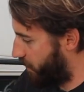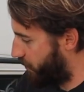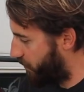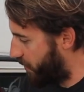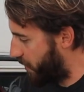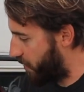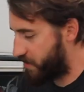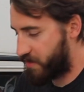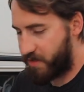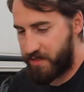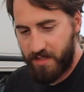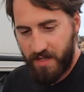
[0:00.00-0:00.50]

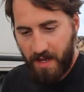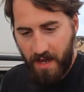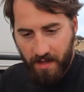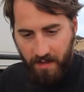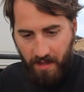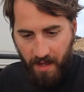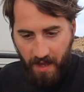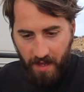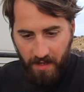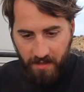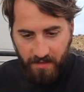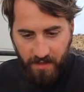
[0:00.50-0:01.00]
The other
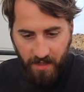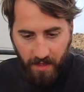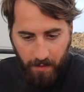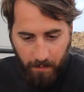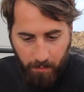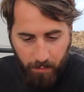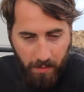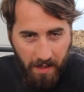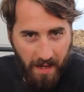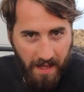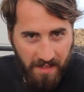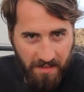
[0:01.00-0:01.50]
side has a
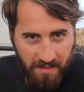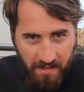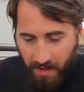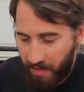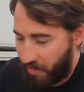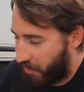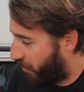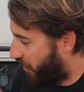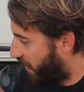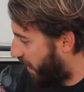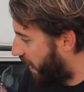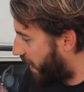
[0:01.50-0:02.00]

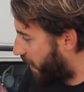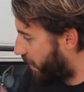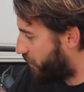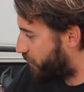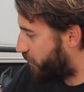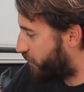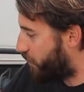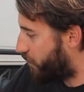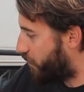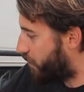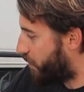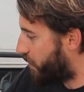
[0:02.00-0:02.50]
plastic thing
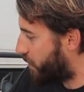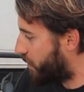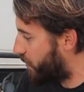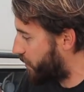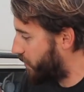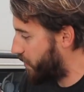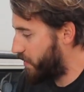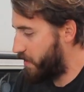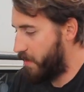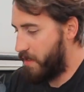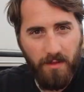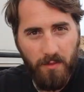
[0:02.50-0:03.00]
for
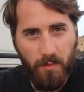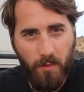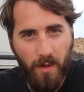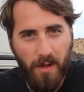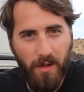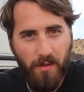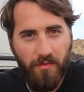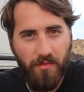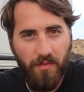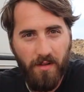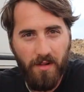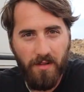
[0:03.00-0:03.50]

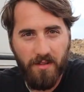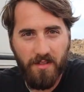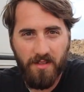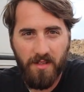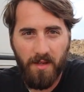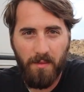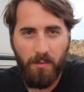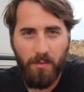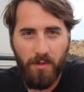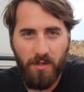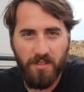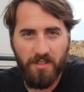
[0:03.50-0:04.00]
12 volt
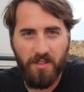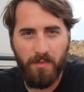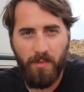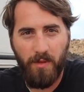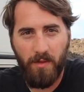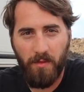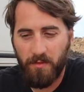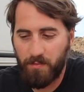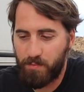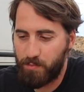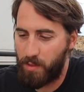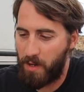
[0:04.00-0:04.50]

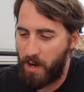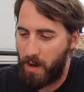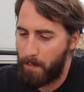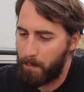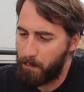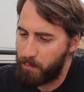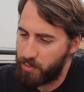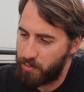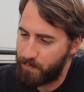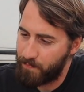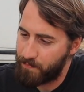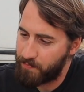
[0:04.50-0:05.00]
submersible
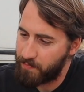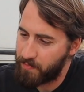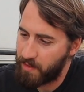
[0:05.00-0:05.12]
pump.